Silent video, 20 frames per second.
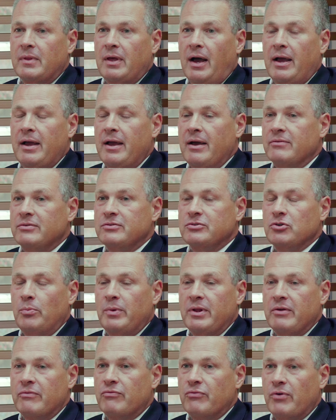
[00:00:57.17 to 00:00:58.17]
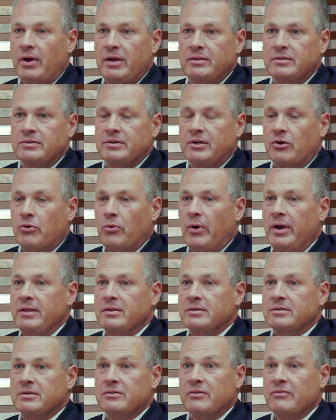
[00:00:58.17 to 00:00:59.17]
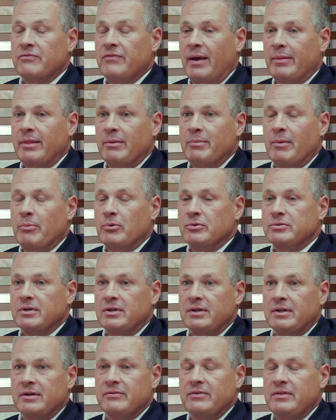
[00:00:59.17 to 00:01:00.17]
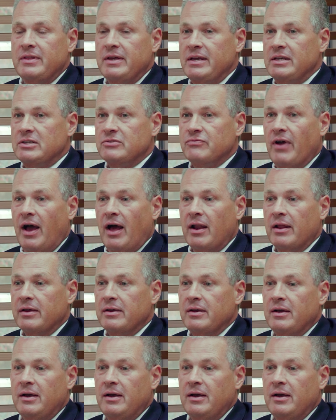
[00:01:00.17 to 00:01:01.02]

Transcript: I have so many friends and acquaintances and family members that live in the East Valley.